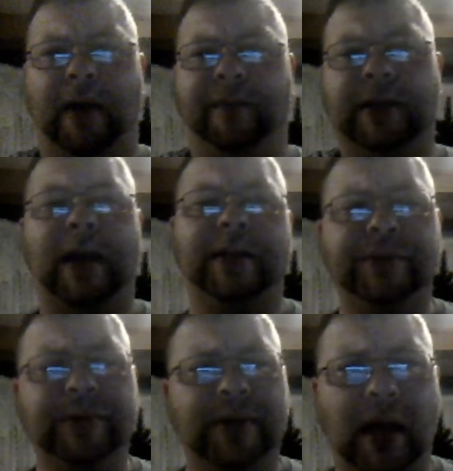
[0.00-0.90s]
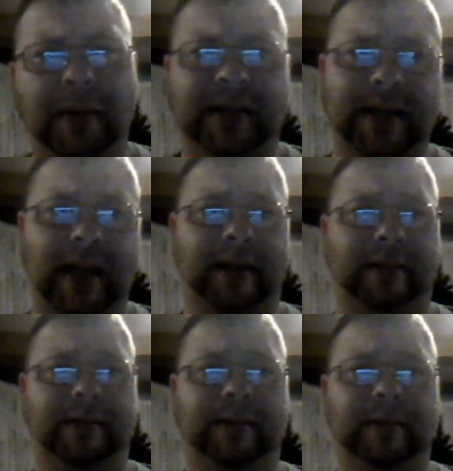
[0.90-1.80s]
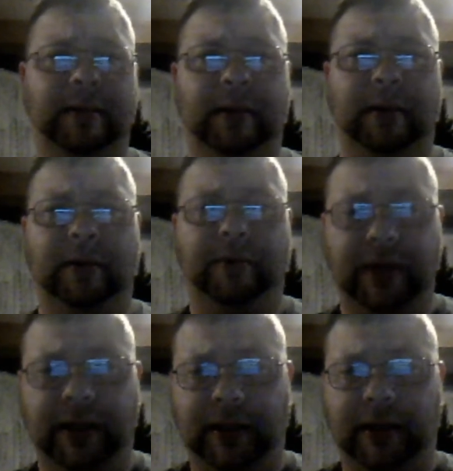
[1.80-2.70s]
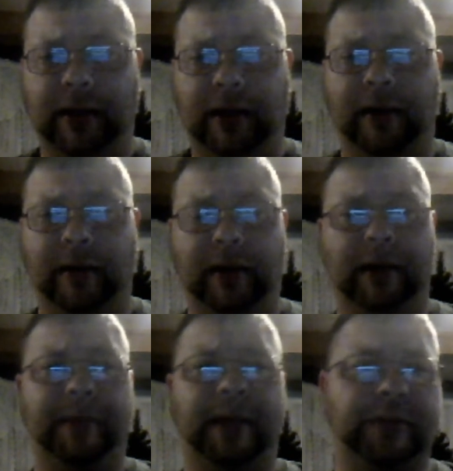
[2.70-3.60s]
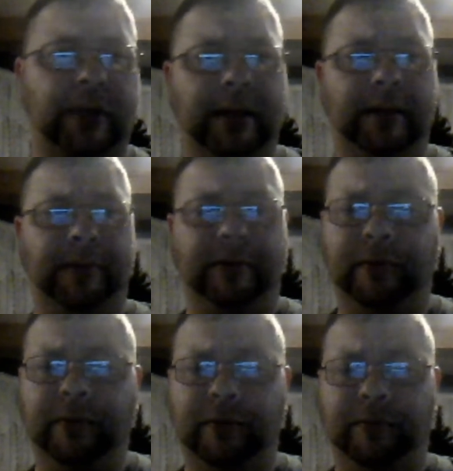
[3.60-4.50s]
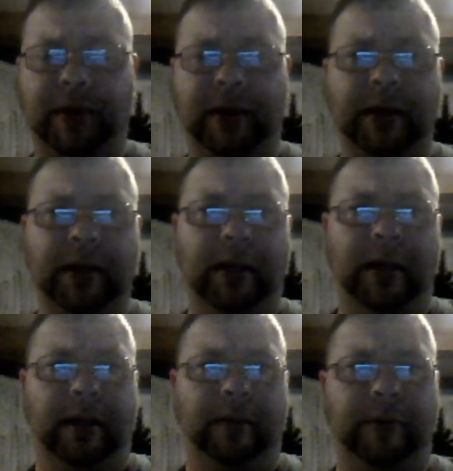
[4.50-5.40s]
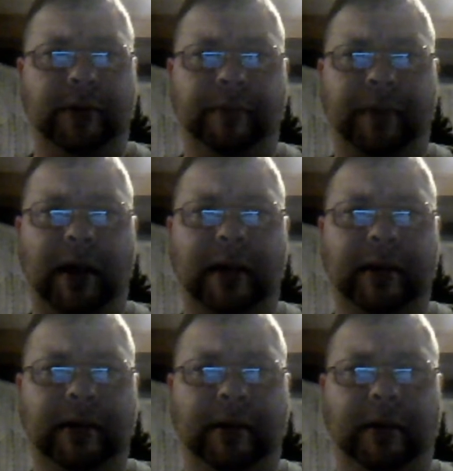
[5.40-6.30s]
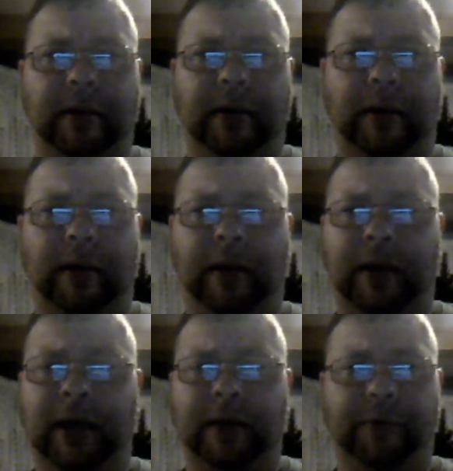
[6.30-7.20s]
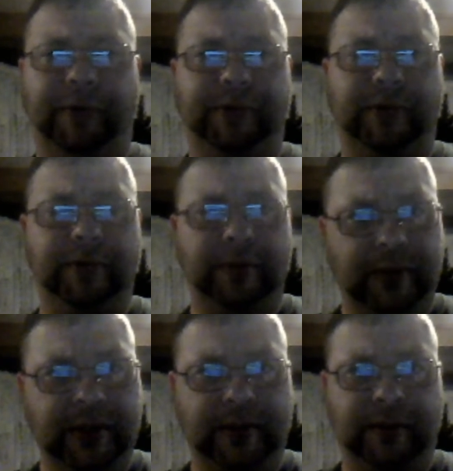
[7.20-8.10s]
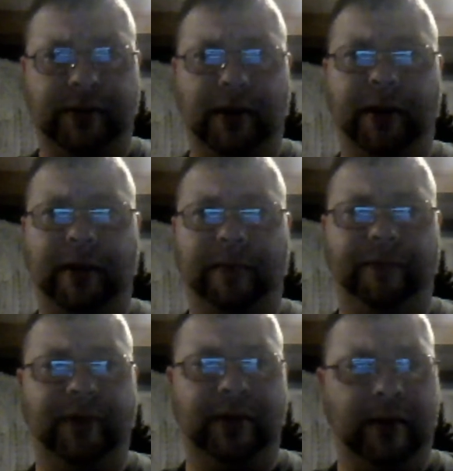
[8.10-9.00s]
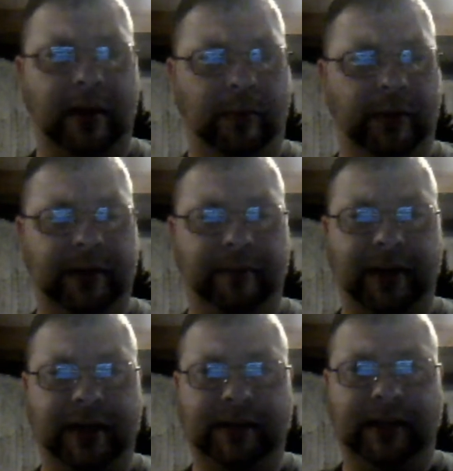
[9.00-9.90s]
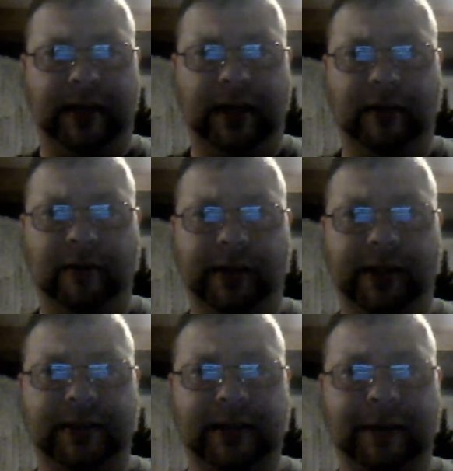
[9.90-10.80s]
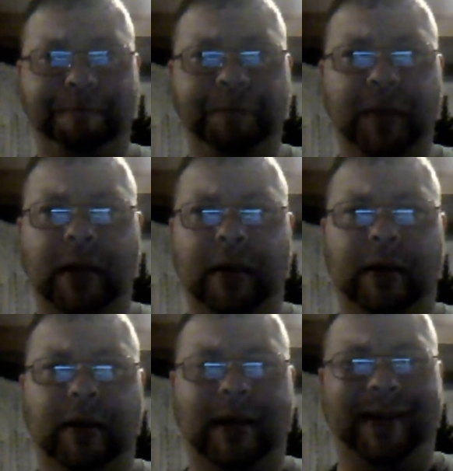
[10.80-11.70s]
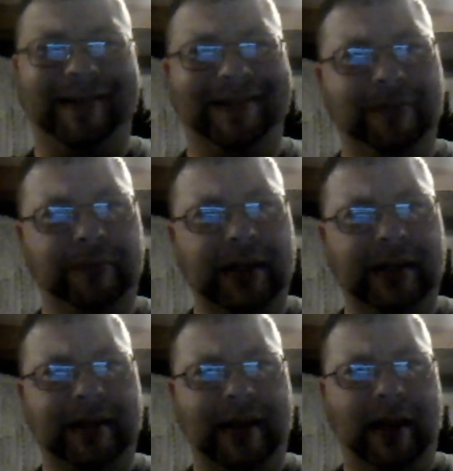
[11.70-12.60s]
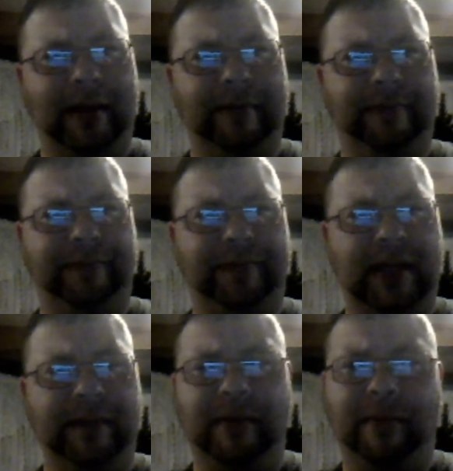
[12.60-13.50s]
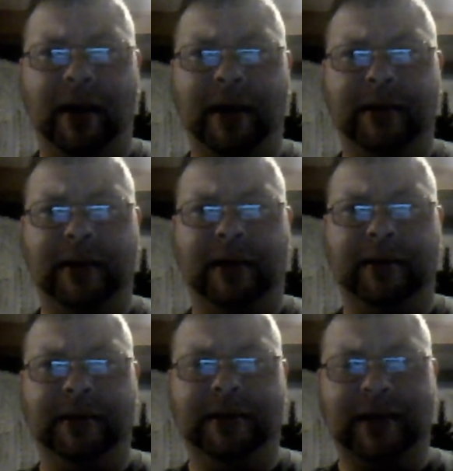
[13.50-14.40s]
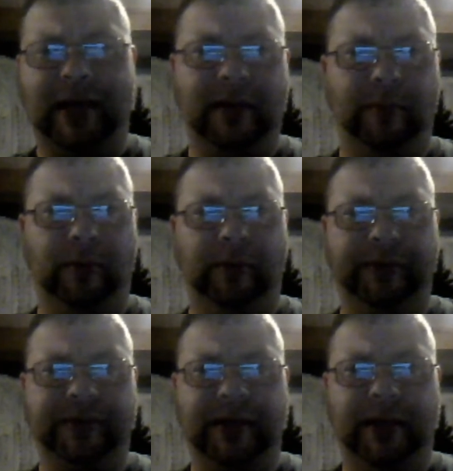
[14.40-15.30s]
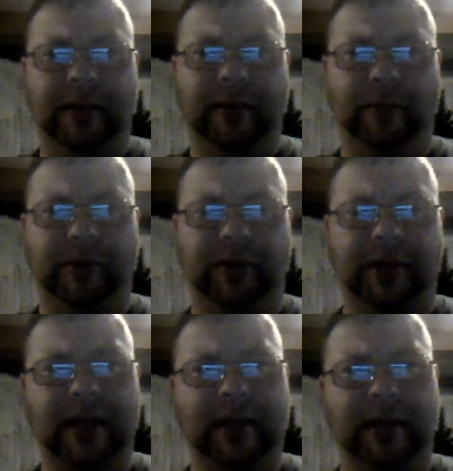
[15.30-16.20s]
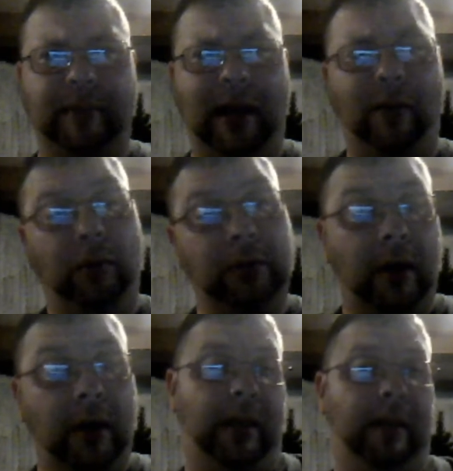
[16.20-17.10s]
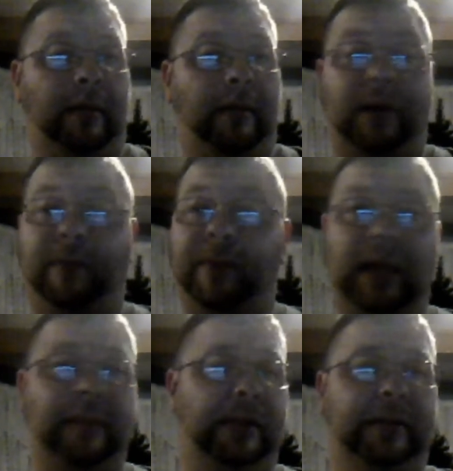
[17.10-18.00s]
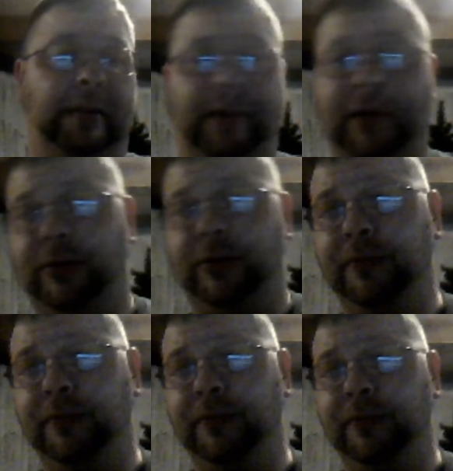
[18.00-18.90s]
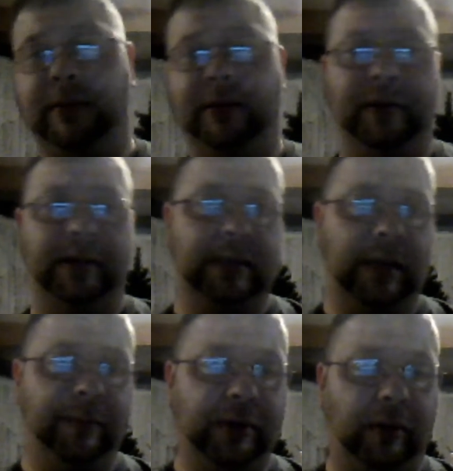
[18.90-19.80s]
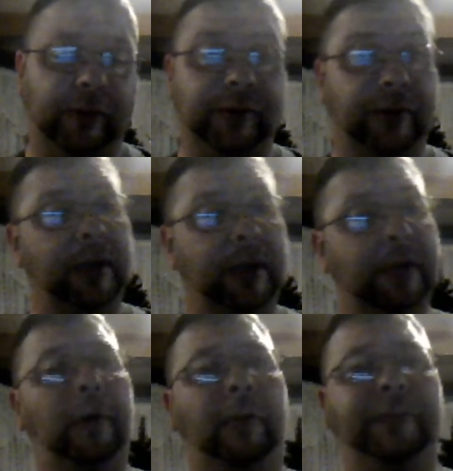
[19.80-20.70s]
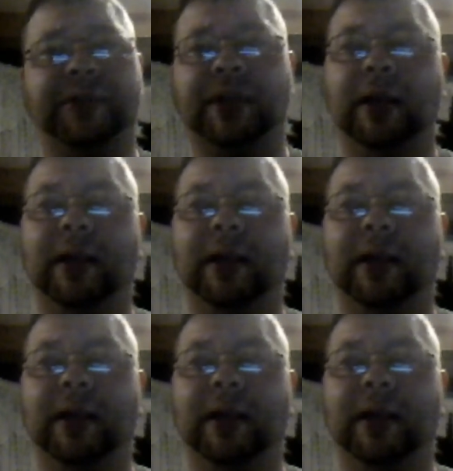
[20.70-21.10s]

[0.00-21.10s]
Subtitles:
I mean, guys, use common sense. Really. And I'm not trying to be rude, but when you're buying animals, do your research on them. Figure out what the basic care is, and really kind of keep in mind that these animals, when you're getting them, how old are they? Are they babies? Are they juveniles? Are they subadults? Are they adults?